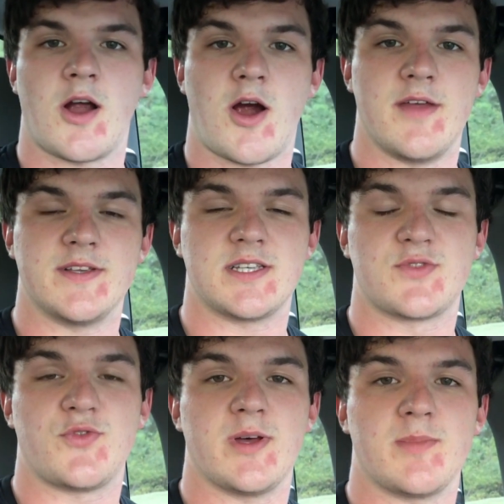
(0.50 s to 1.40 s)
Alright, this is
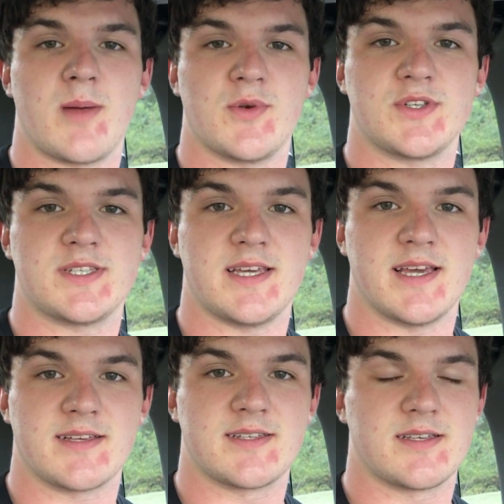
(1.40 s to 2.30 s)
flip number
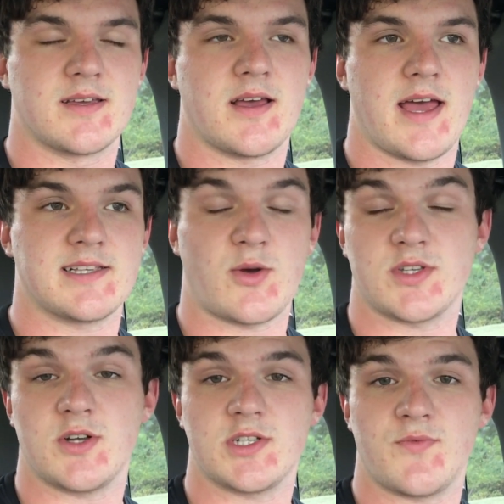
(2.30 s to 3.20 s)
6. As I
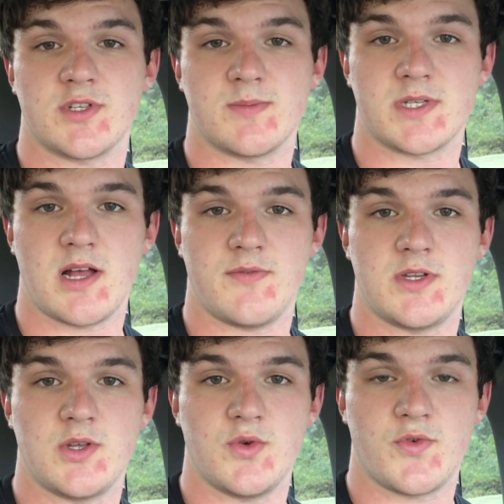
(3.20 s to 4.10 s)
was searching for some stuff
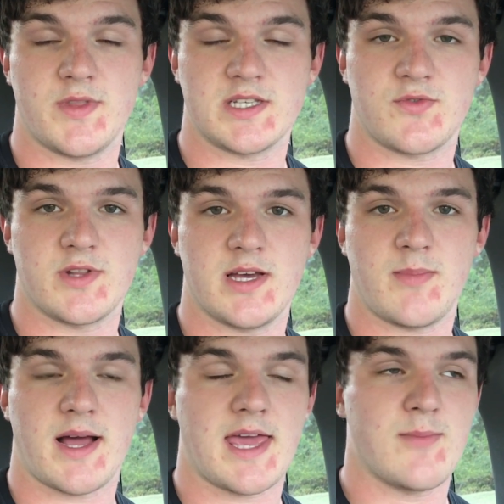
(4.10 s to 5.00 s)
to do for this flip,
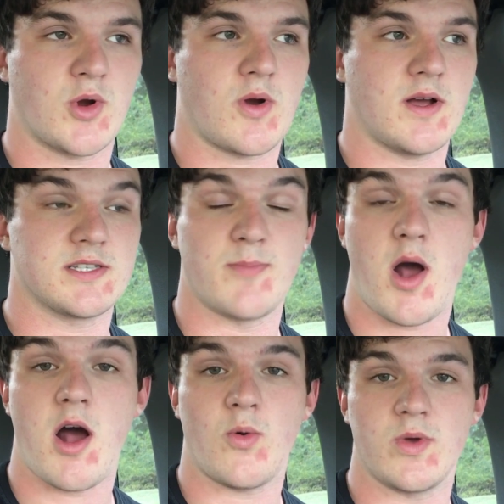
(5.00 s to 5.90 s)
I came across some
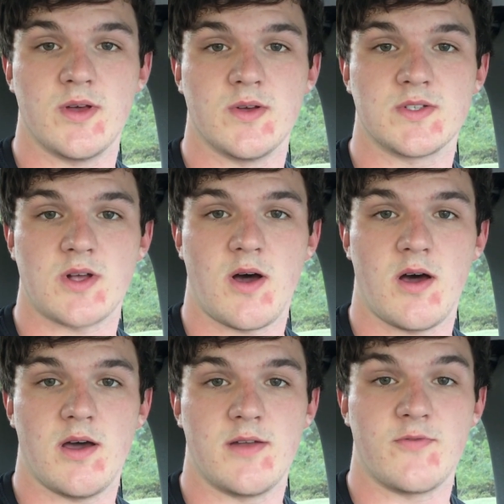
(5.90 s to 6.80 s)
Hot Wheels
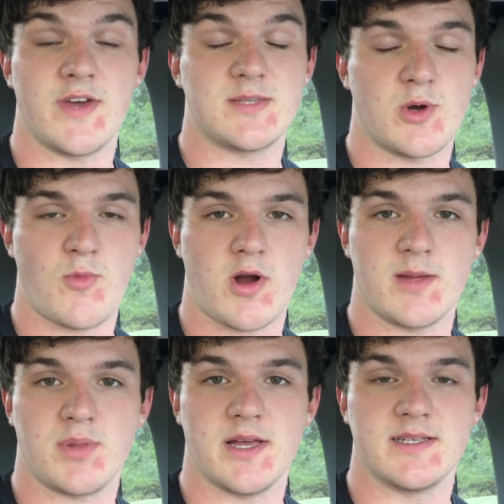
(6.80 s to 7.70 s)
on Facebook
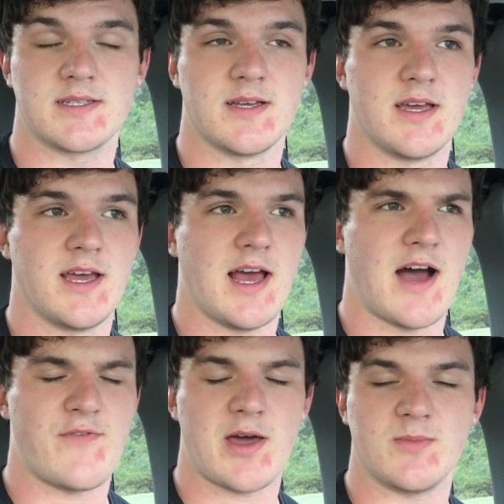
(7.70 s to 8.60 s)
Marketplace.
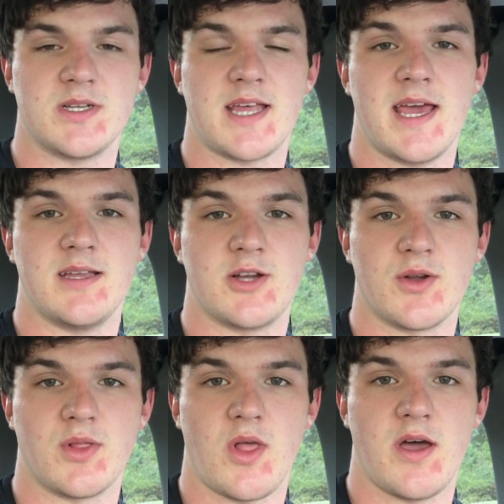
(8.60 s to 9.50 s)
I found them today
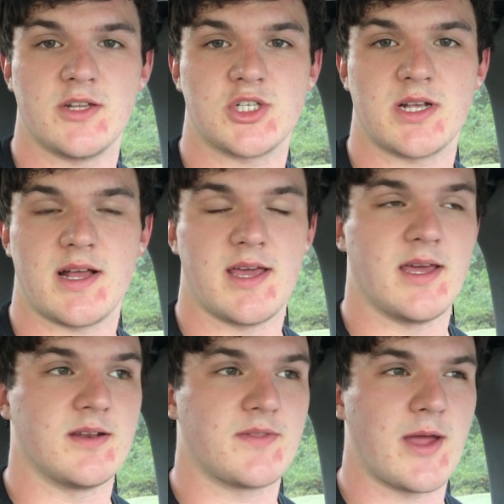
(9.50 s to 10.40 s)
during lunch
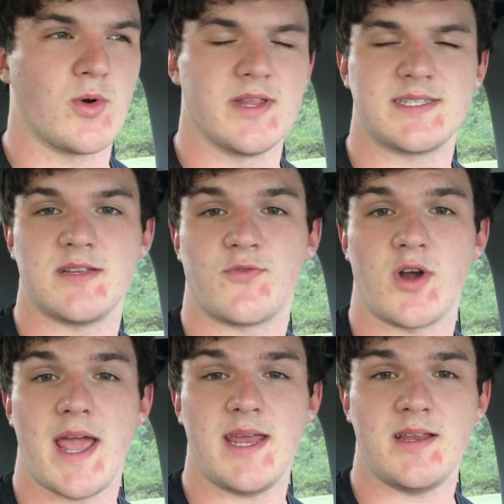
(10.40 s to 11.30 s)
and they were listed
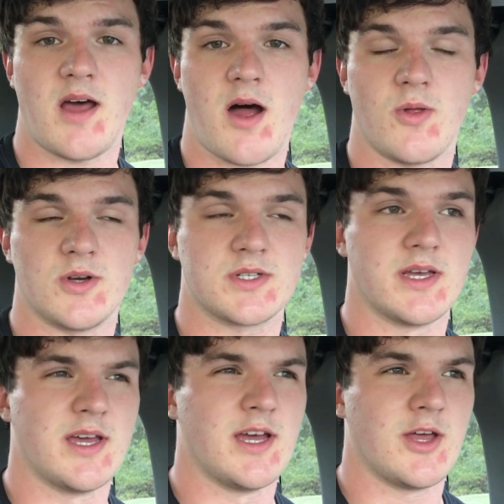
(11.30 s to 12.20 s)
for $80.
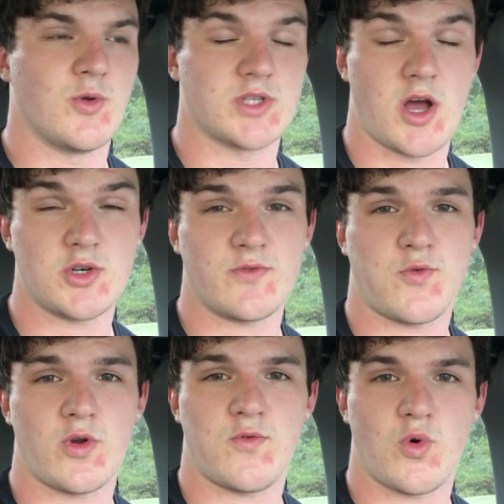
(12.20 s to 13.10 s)
There was
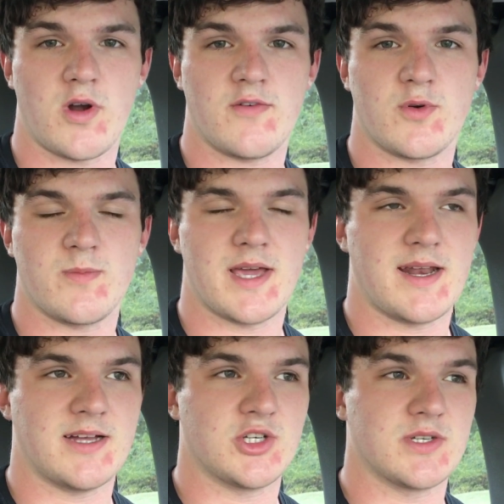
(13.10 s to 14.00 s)
144 of them
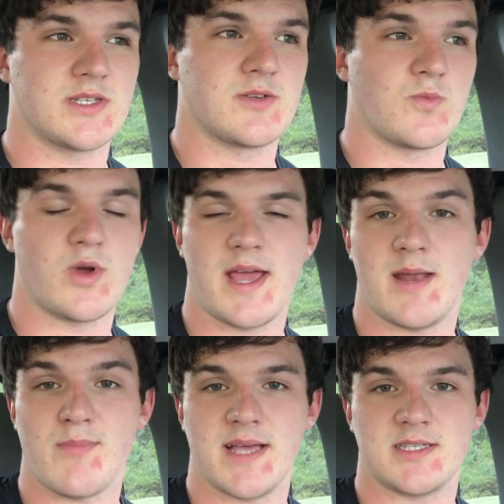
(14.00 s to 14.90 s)
and I just went
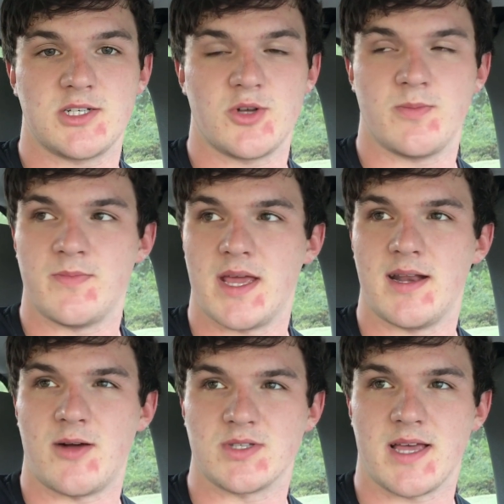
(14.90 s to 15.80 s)
ahead and messaged them
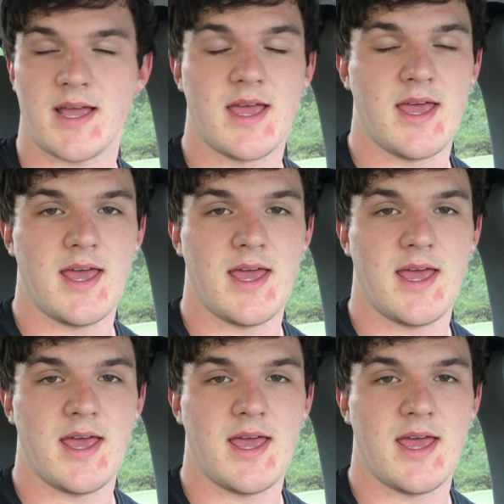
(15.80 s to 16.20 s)
and I was like,